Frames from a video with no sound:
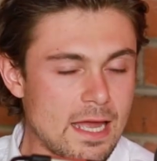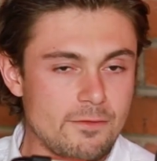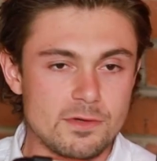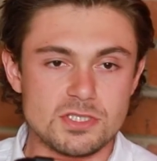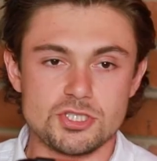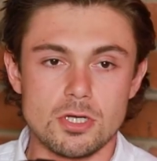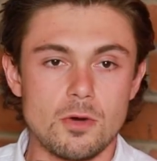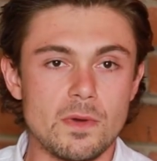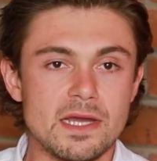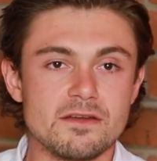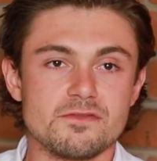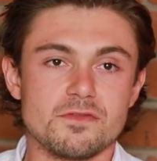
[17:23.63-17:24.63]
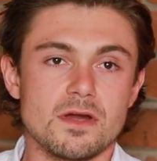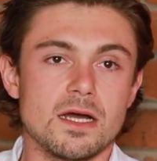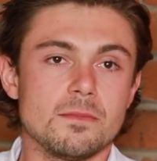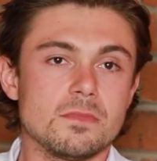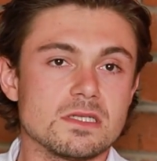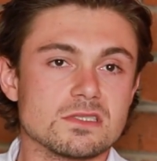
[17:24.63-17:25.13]
Every showing
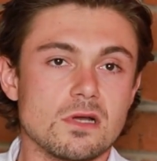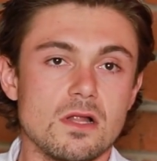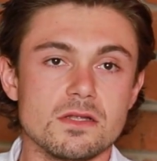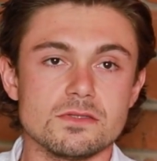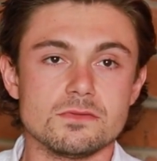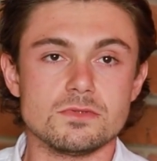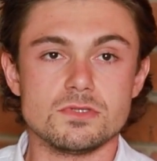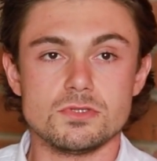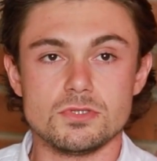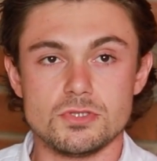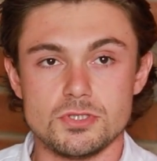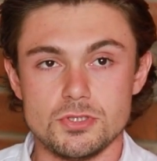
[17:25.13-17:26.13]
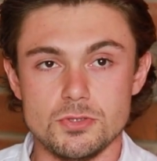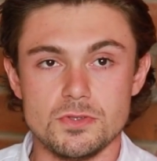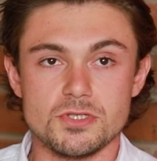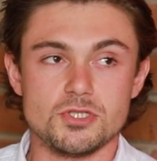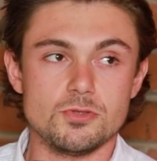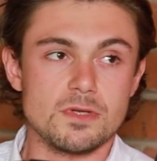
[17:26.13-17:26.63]
from, let's call it 2
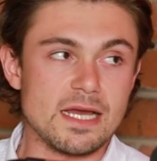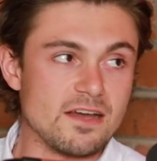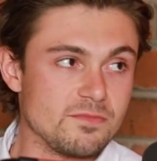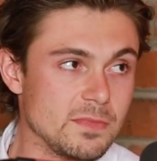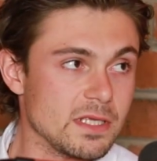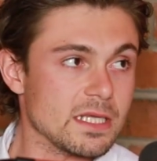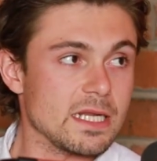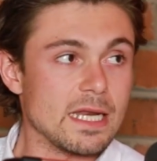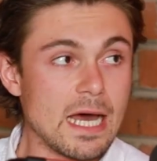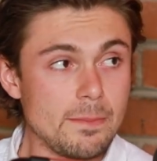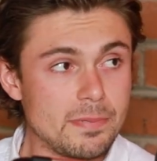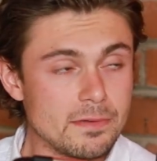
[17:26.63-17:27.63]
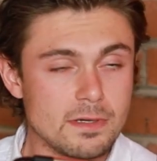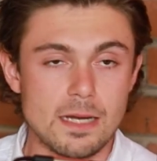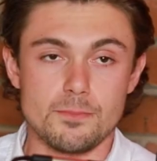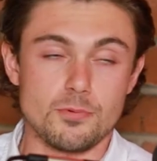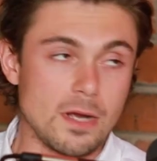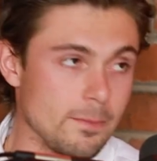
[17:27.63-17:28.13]
to 2.5 million and up,
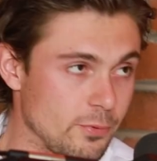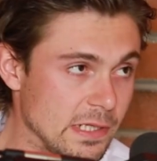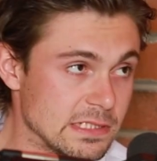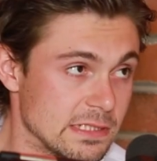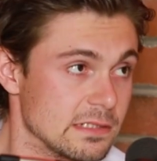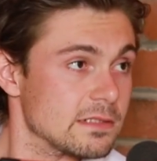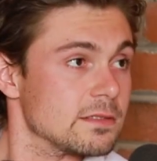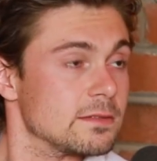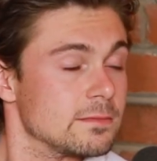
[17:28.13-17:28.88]
I'm present.